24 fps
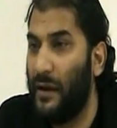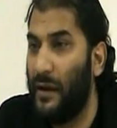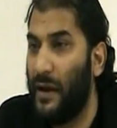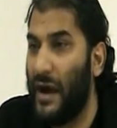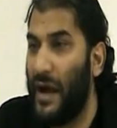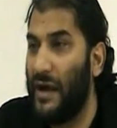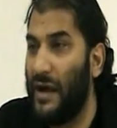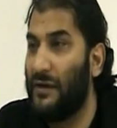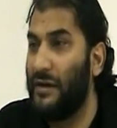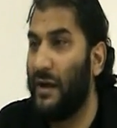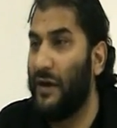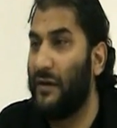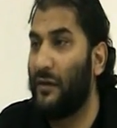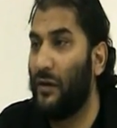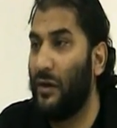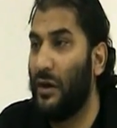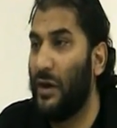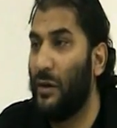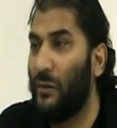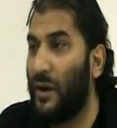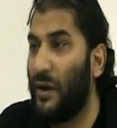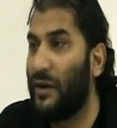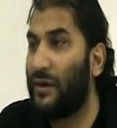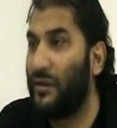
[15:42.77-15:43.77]
And there is
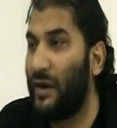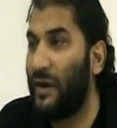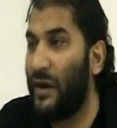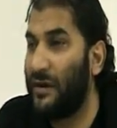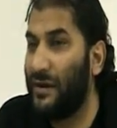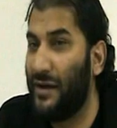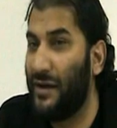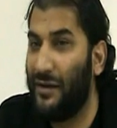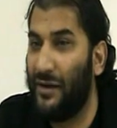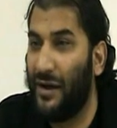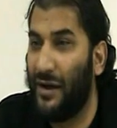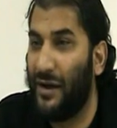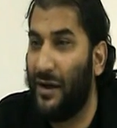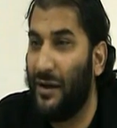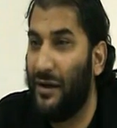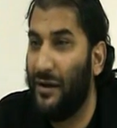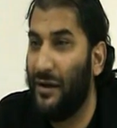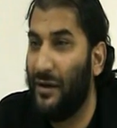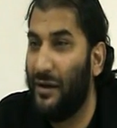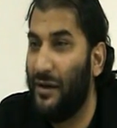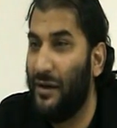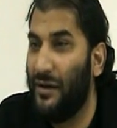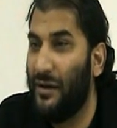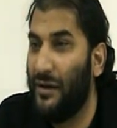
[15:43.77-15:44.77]
only one criteria.
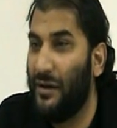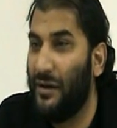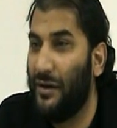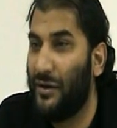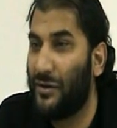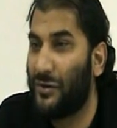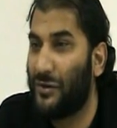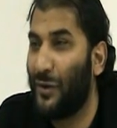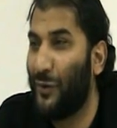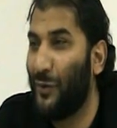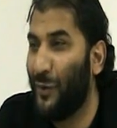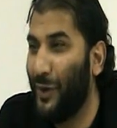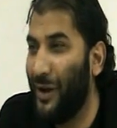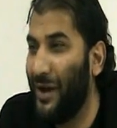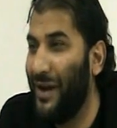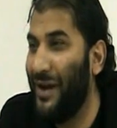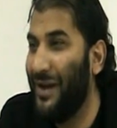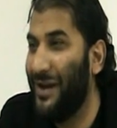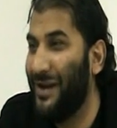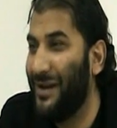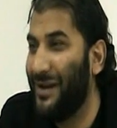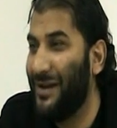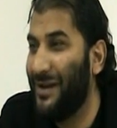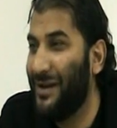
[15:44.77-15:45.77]
So
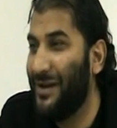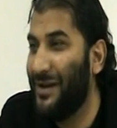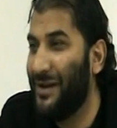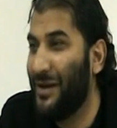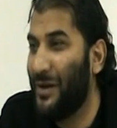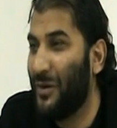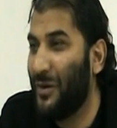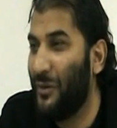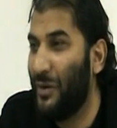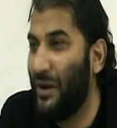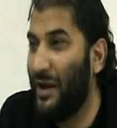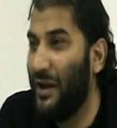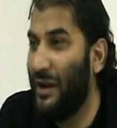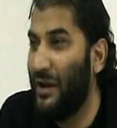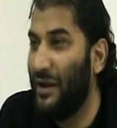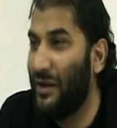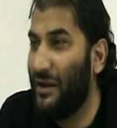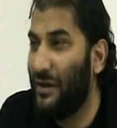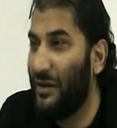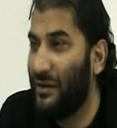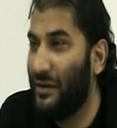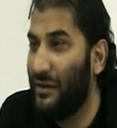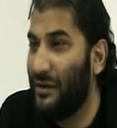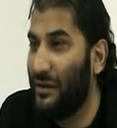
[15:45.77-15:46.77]
we
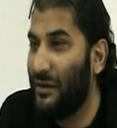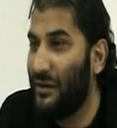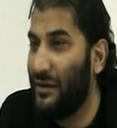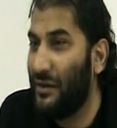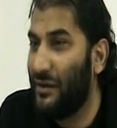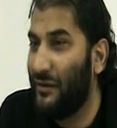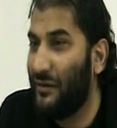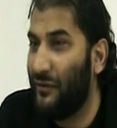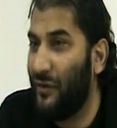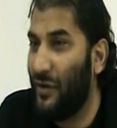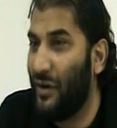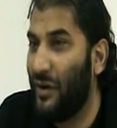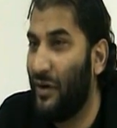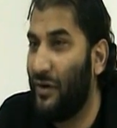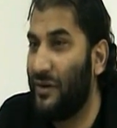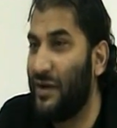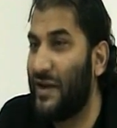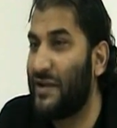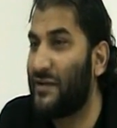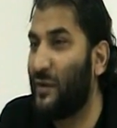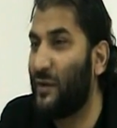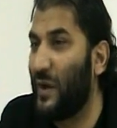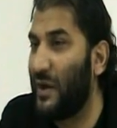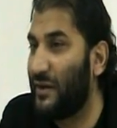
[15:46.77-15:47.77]
will follow
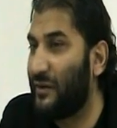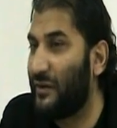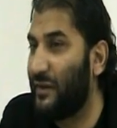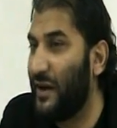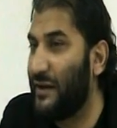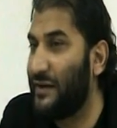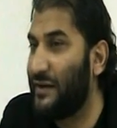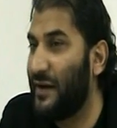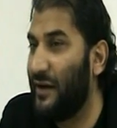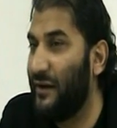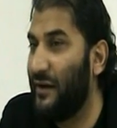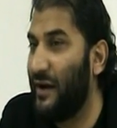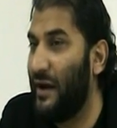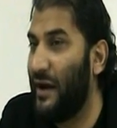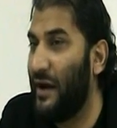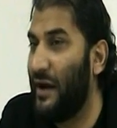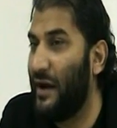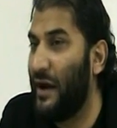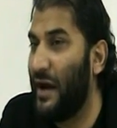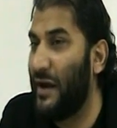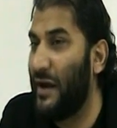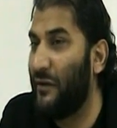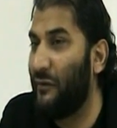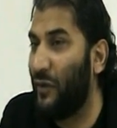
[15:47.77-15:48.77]
this one
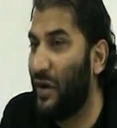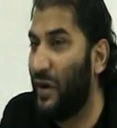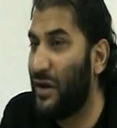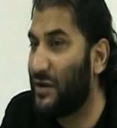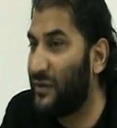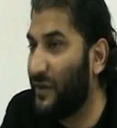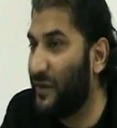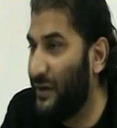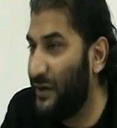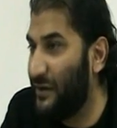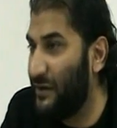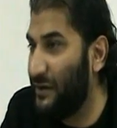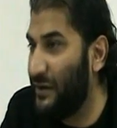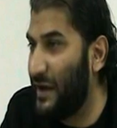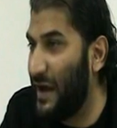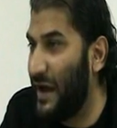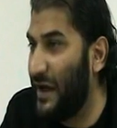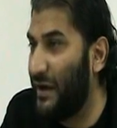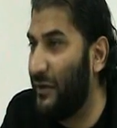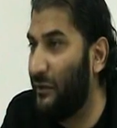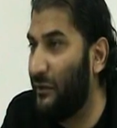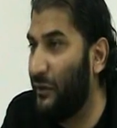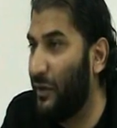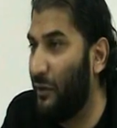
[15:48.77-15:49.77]
criteria, and once we do
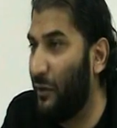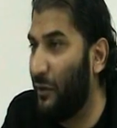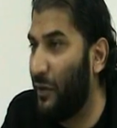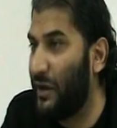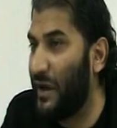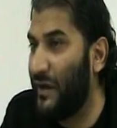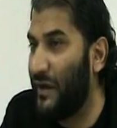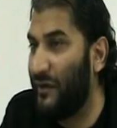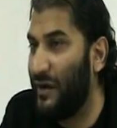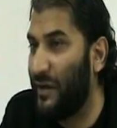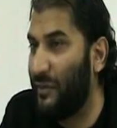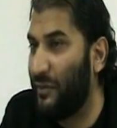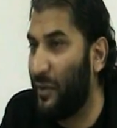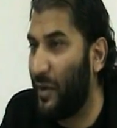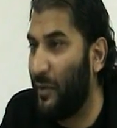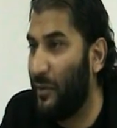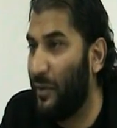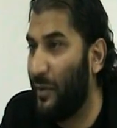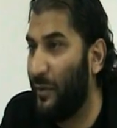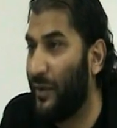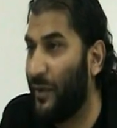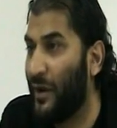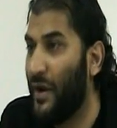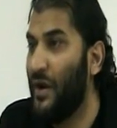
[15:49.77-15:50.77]
that, we won't have any
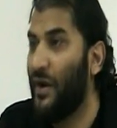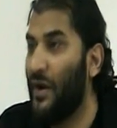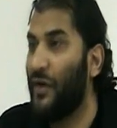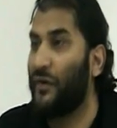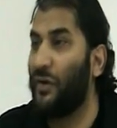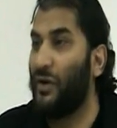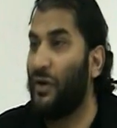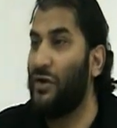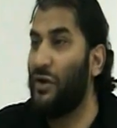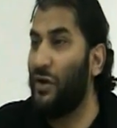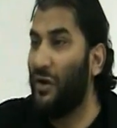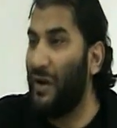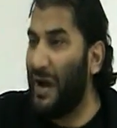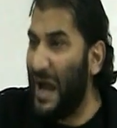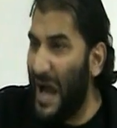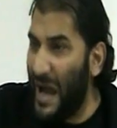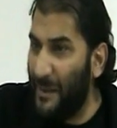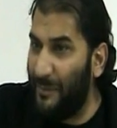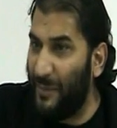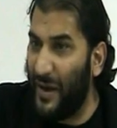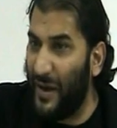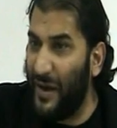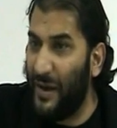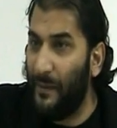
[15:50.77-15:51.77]
problems. So you're
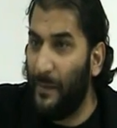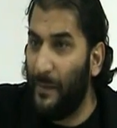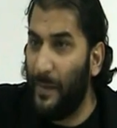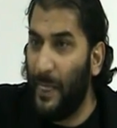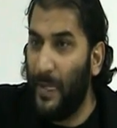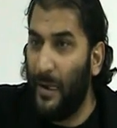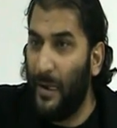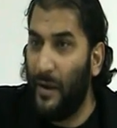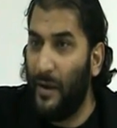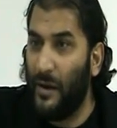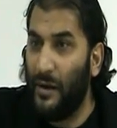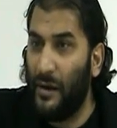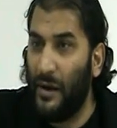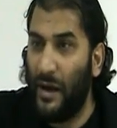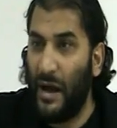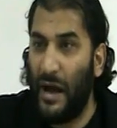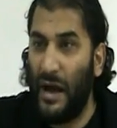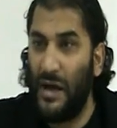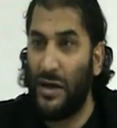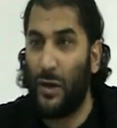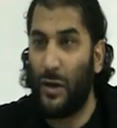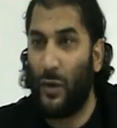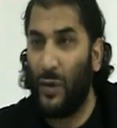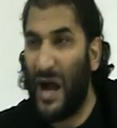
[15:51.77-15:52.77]
happy
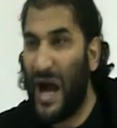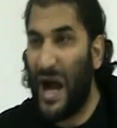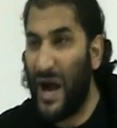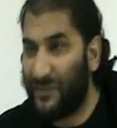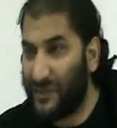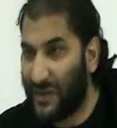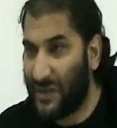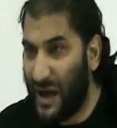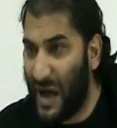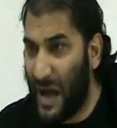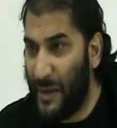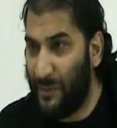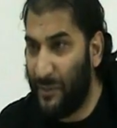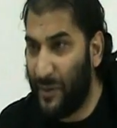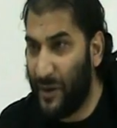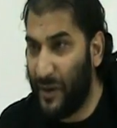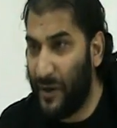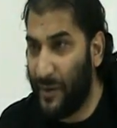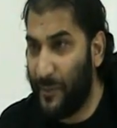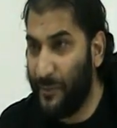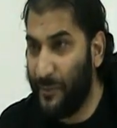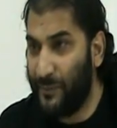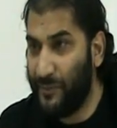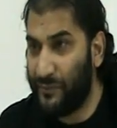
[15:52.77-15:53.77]
and your wives are
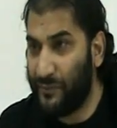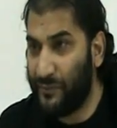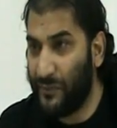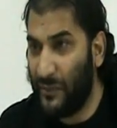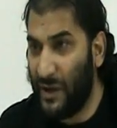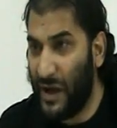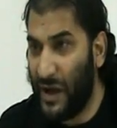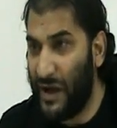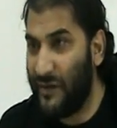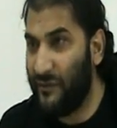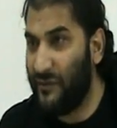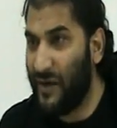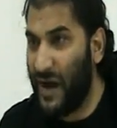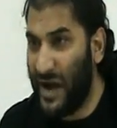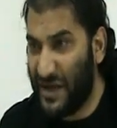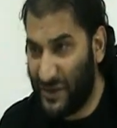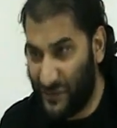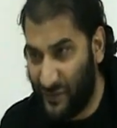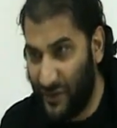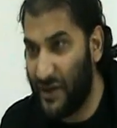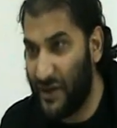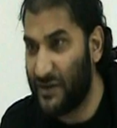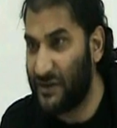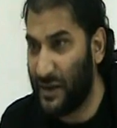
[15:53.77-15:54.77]
happy. And vice
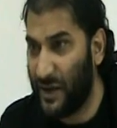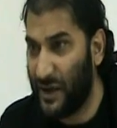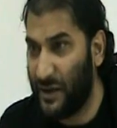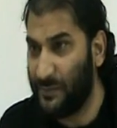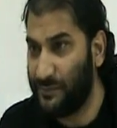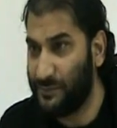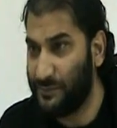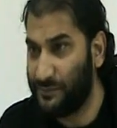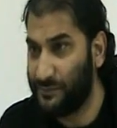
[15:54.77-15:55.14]
versa.